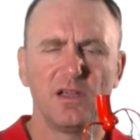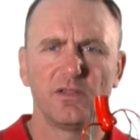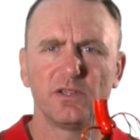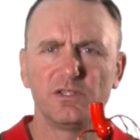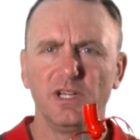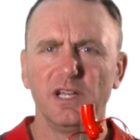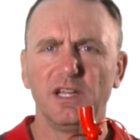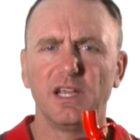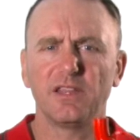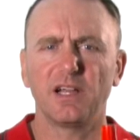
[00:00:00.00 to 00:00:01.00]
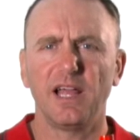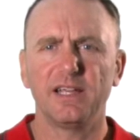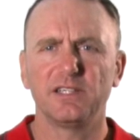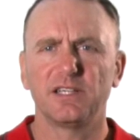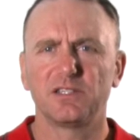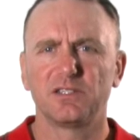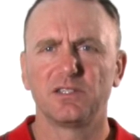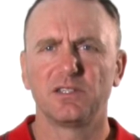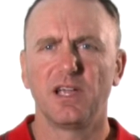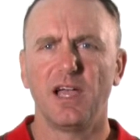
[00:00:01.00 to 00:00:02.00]
So she didn't get the classic,
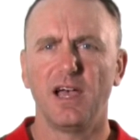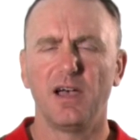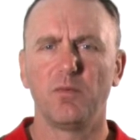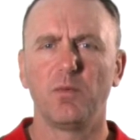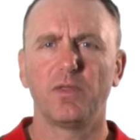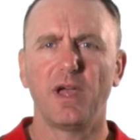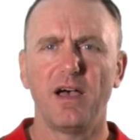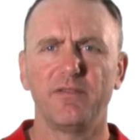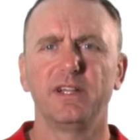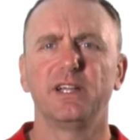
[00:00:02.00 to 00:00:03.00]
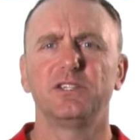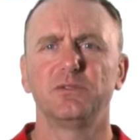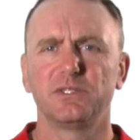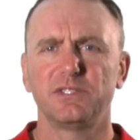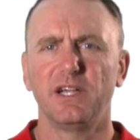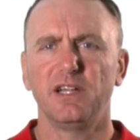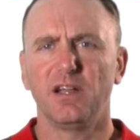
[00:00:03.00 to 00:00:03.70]
what the Heart Foundation would say,